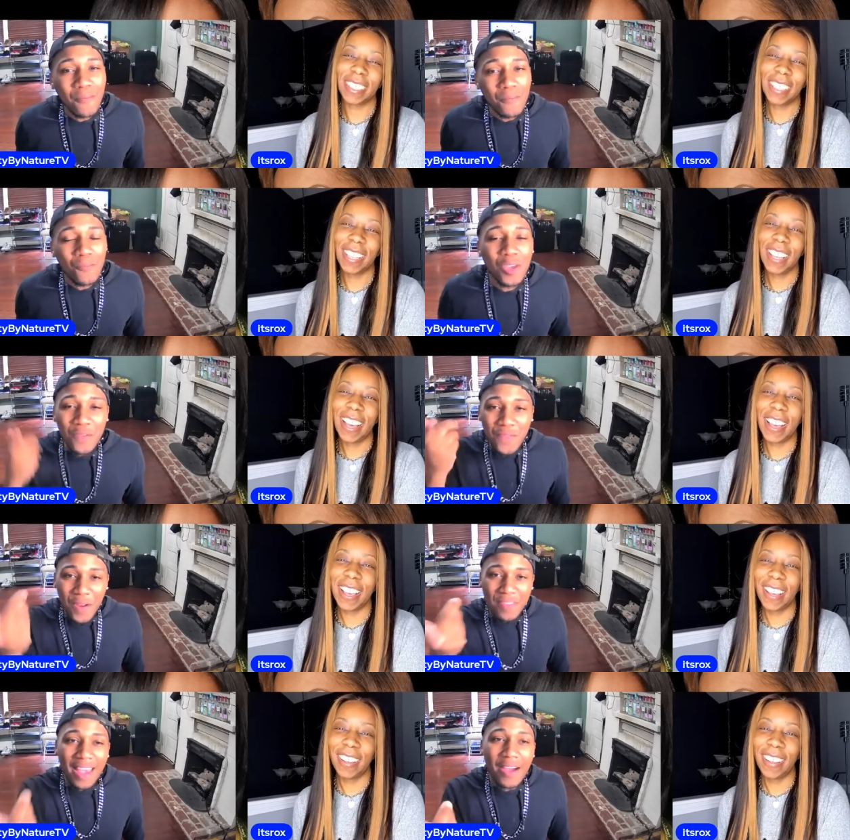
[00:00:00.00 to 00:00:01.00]
Speaker 1: when you
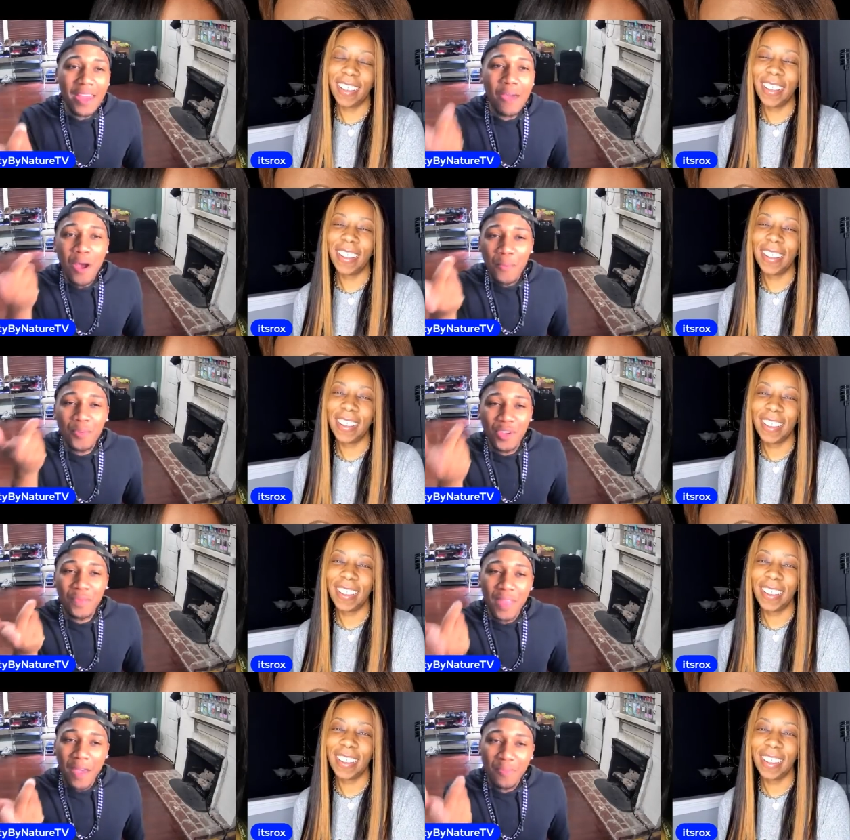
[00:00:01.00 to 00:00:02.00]
first saw that, what was your
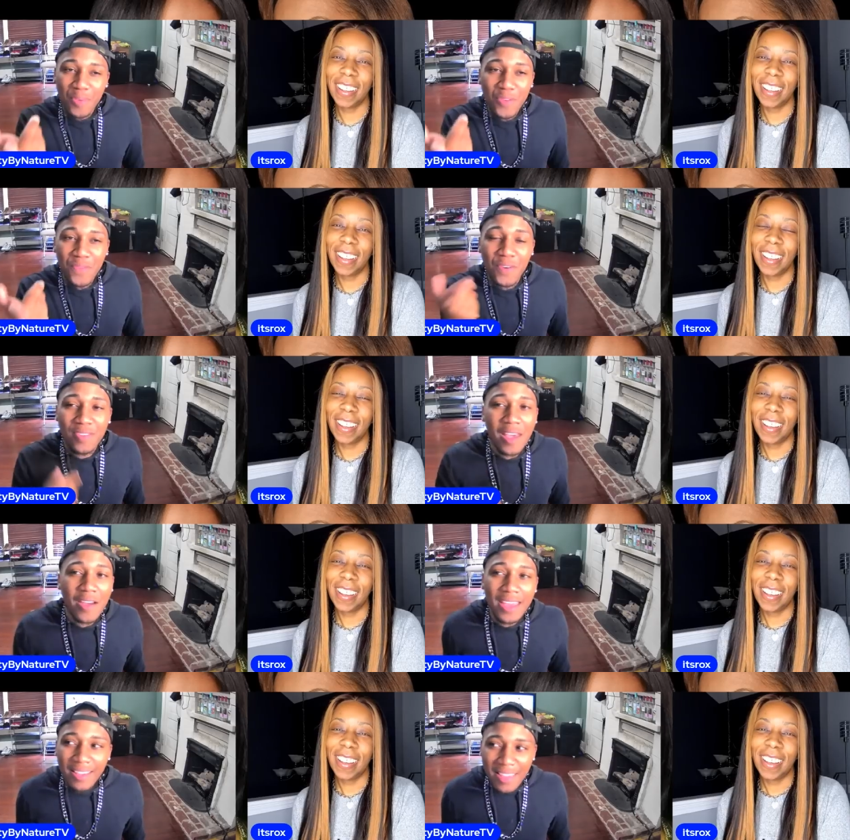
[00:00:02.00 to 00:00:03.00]
thoughts when you first saw
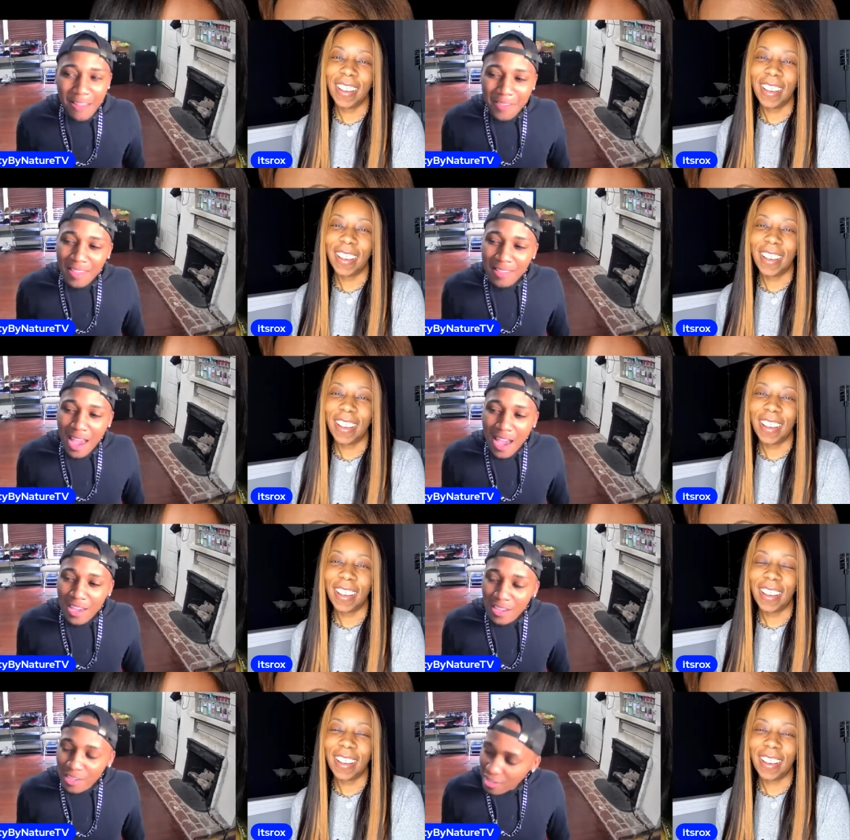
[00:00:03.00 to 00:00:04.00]
that? Because I'm just like,
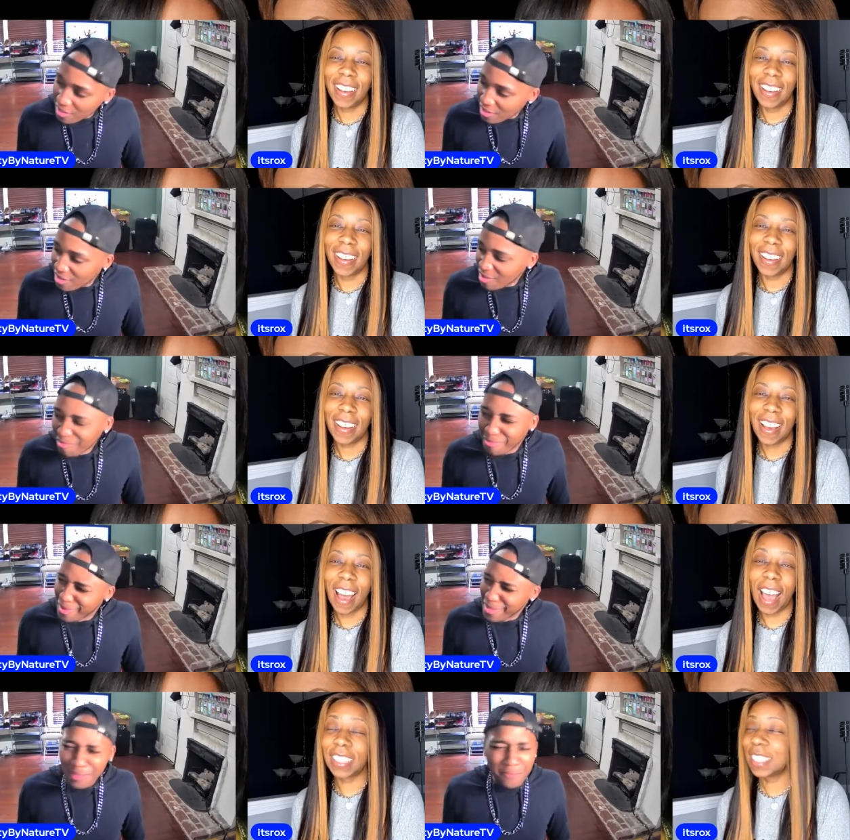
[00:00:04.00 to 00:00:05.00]

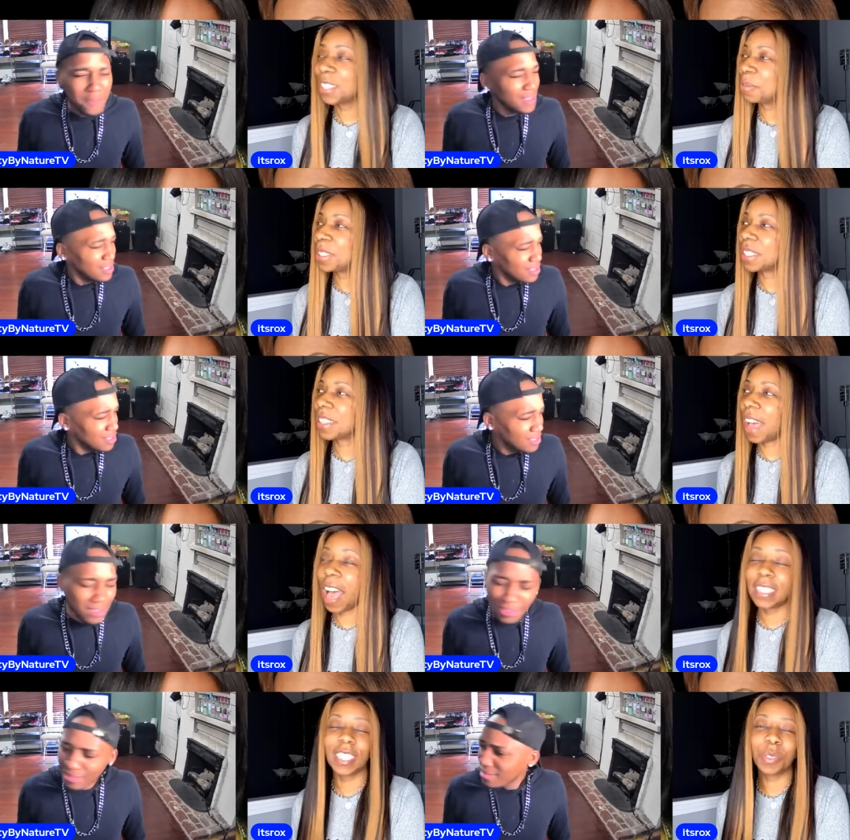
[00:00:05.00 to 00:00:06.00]
I just was
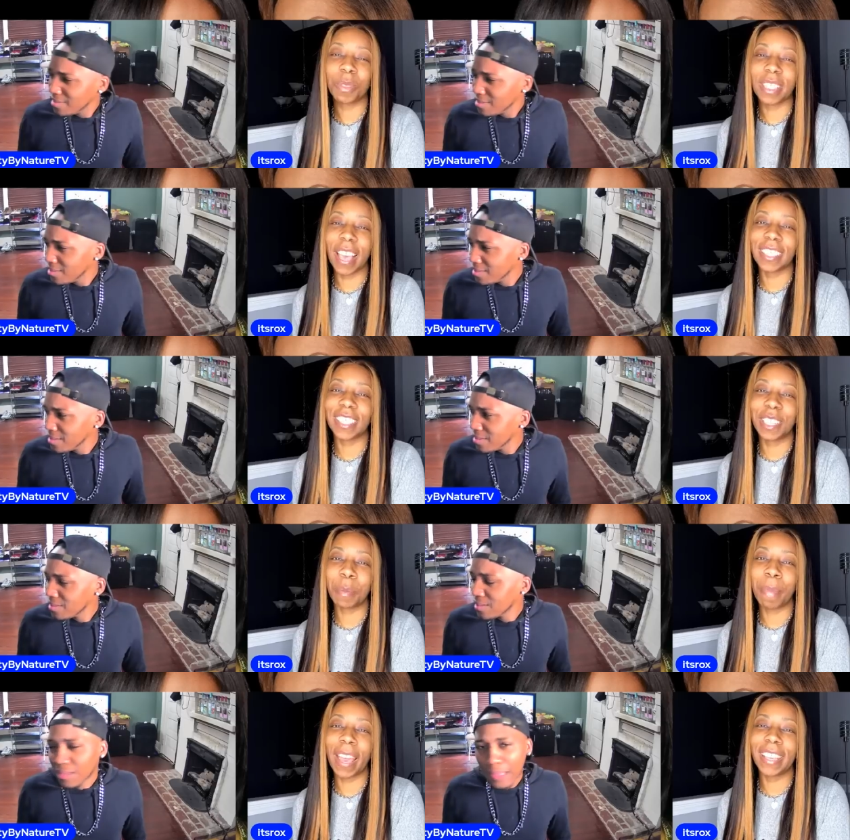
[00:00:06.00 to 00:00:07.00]
I just
Speaker 2: was actually
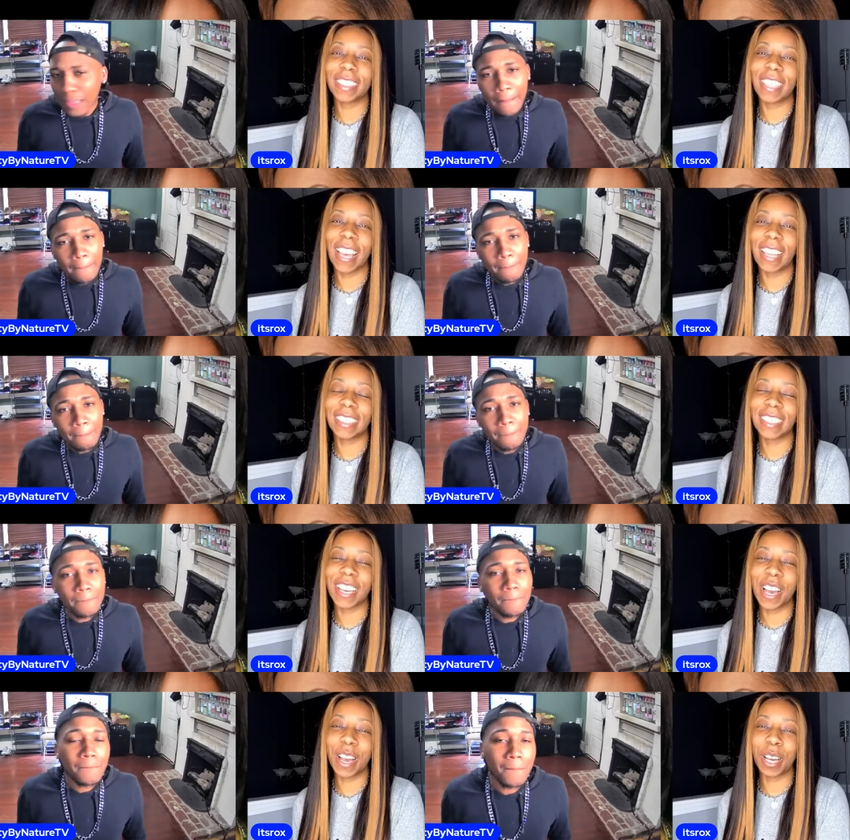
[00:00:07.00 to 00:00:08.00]
amazed that
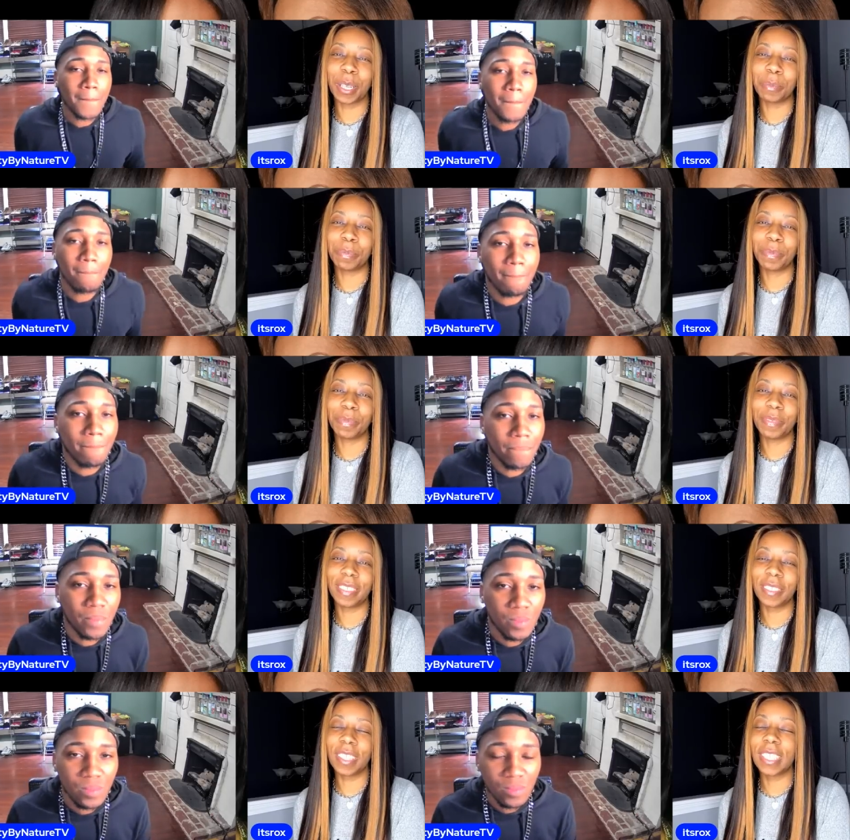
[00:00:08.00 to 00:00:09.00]
um
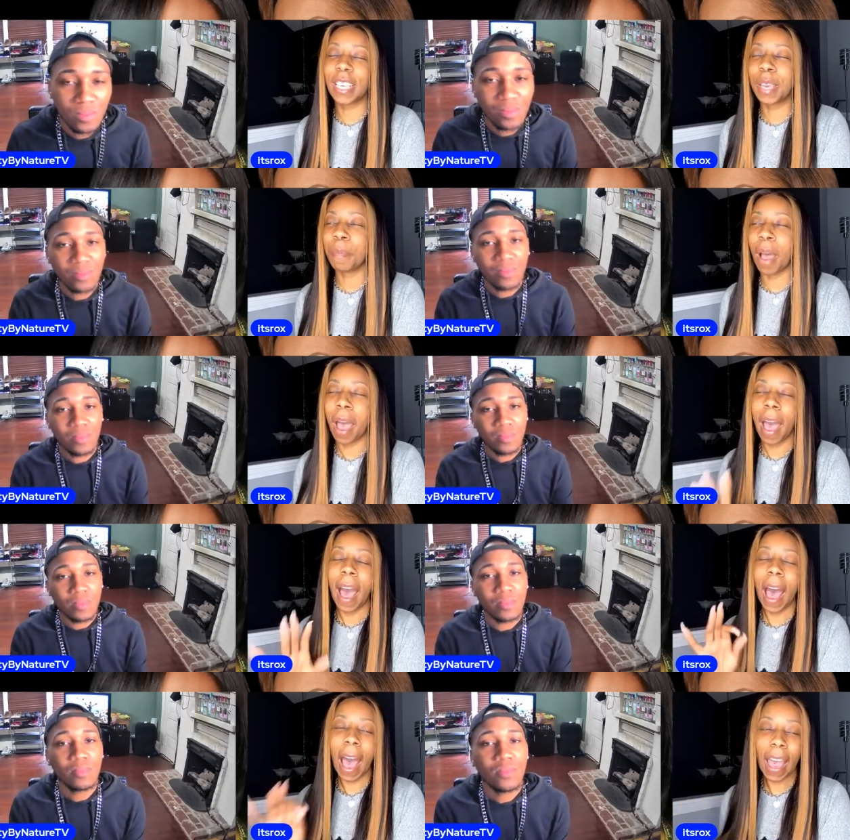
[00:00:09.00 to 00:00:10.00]
See,
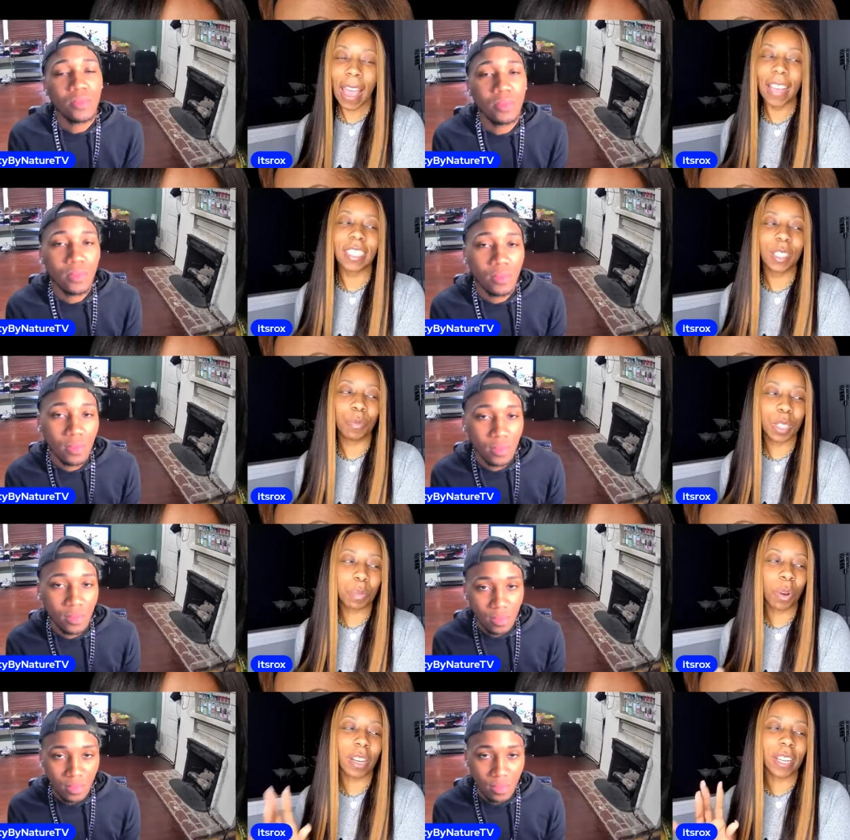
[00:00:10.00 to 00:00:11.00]
I actually
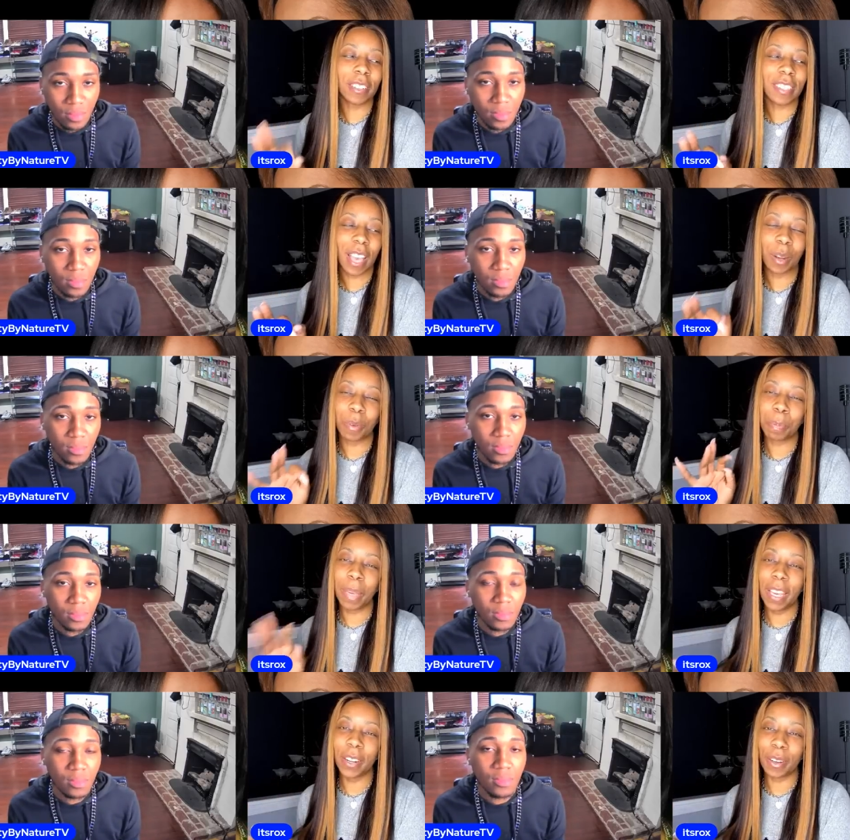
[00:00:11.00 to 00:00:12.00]
was more irritated with Peter